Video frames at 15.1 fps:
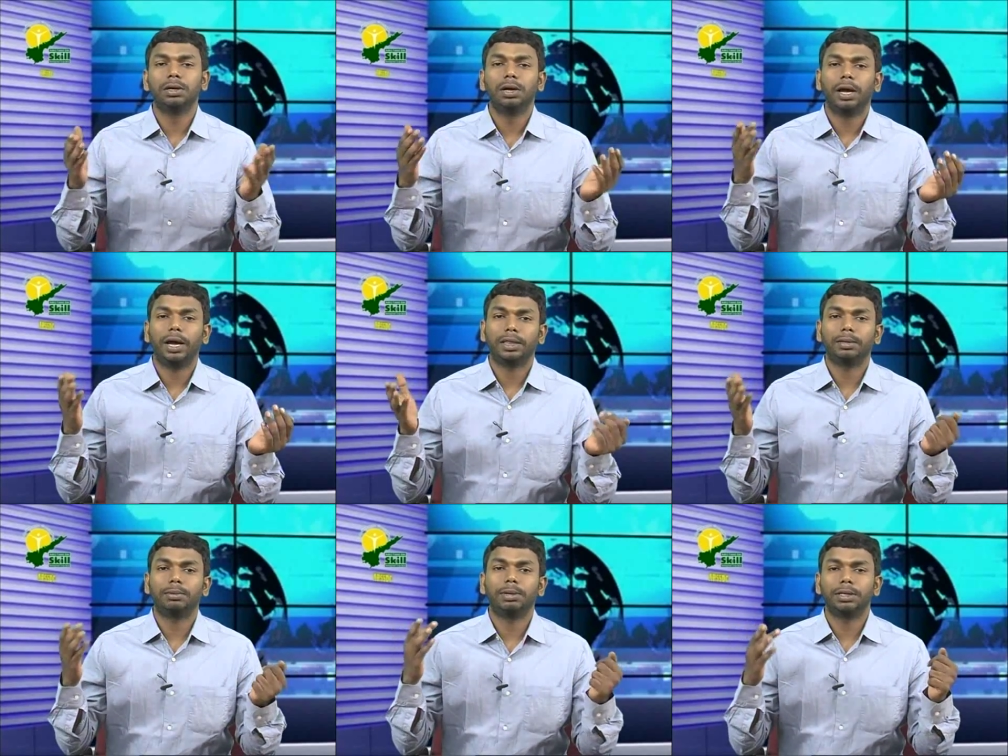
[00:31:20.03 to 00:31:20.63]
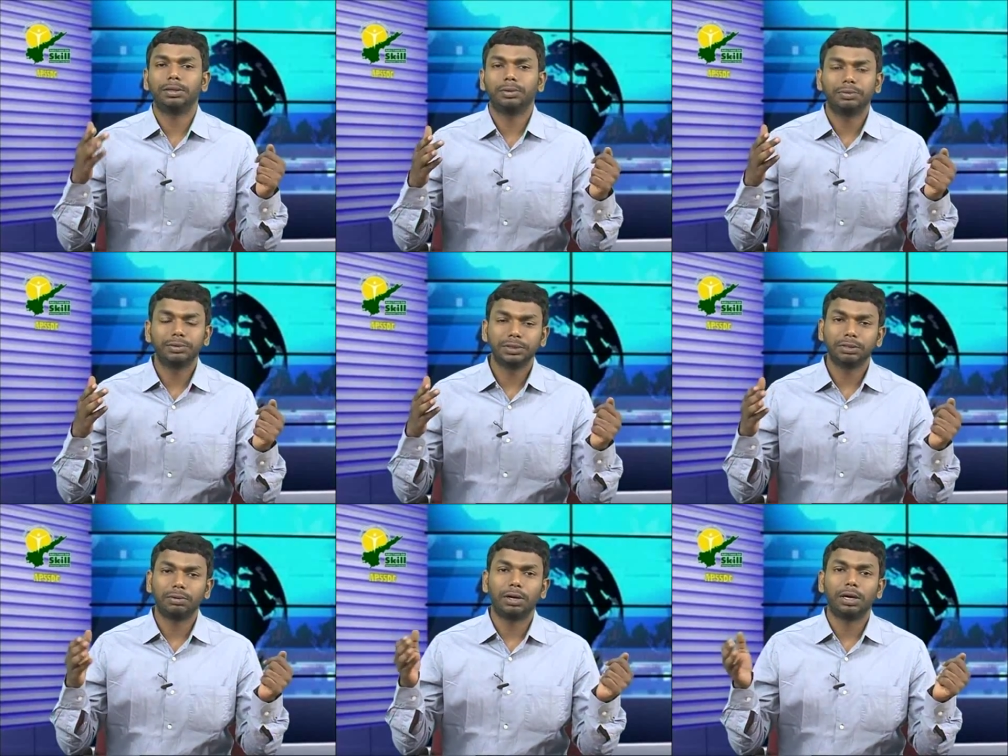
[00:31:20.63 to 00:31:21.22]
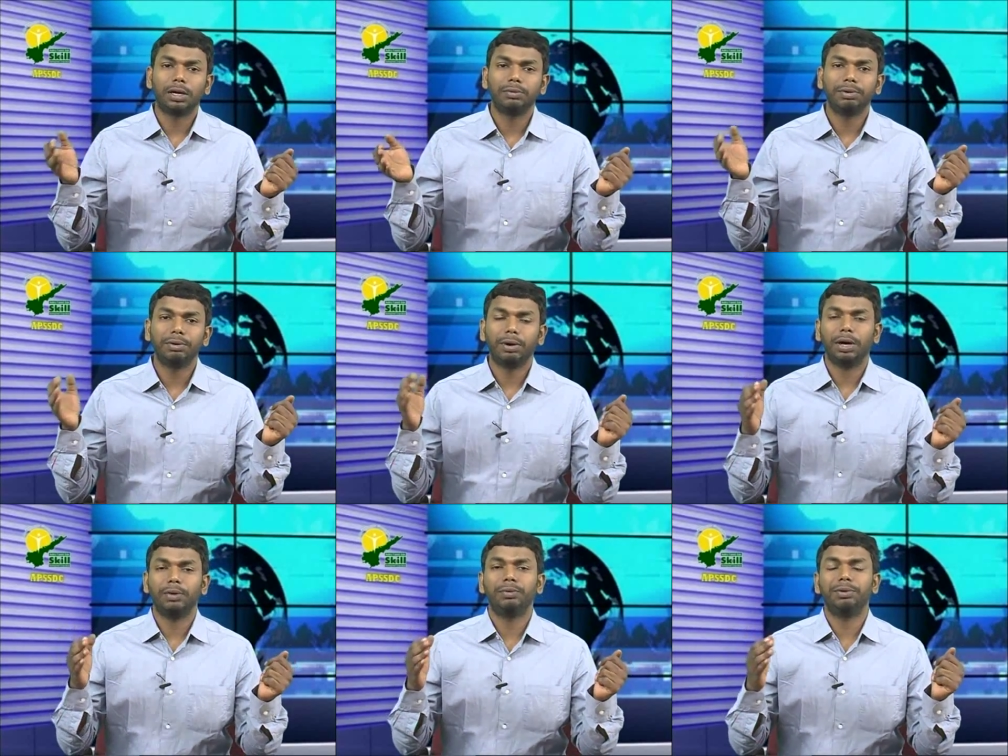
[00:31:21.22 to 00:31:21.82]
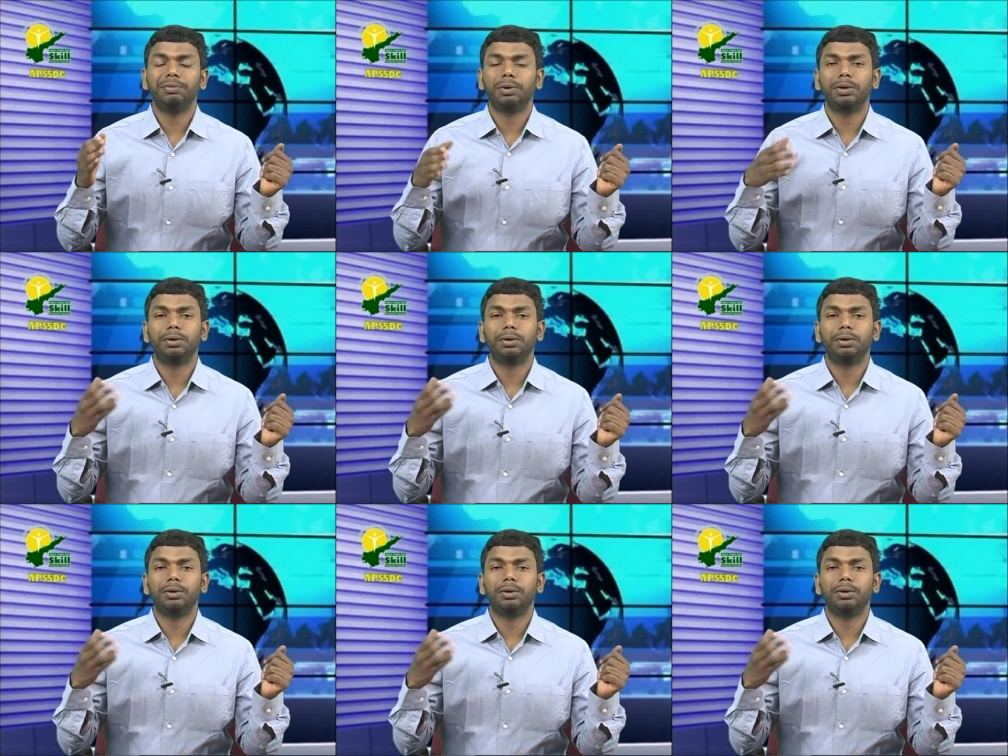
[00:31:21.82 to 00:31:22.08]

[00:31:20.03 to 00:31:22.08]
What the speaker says: Hyderabad or Vijayawada, we